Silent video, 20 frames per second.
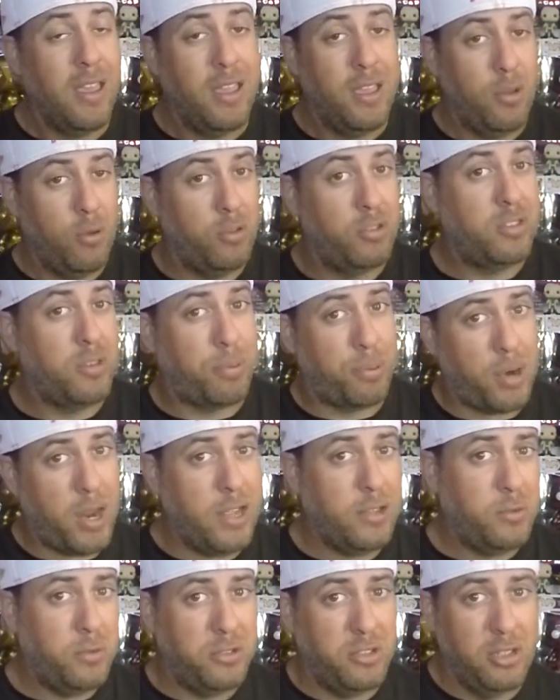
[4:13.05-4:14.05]
It was, the
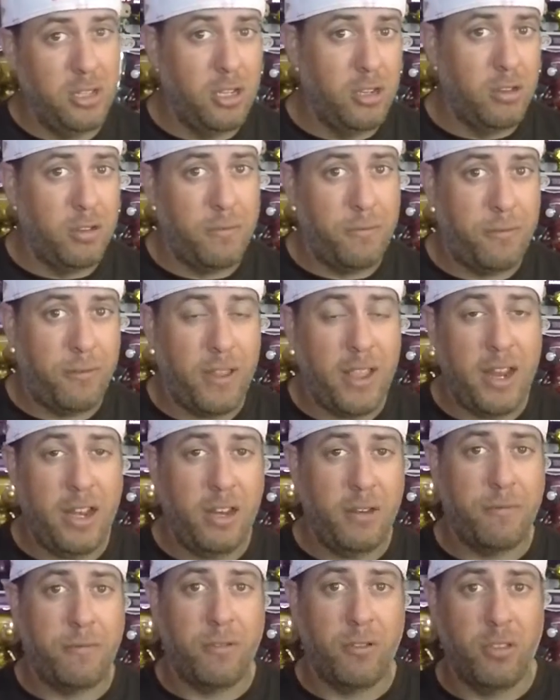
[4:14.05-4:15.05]
price was a little
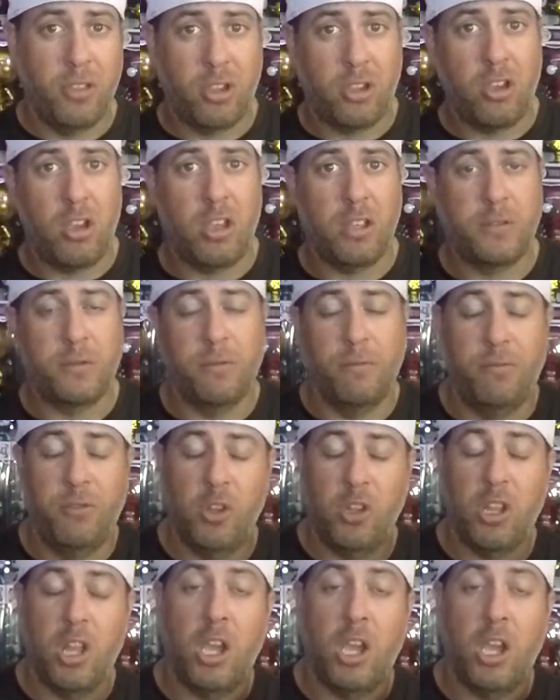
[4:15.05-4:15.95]
inflated for the cost from Foot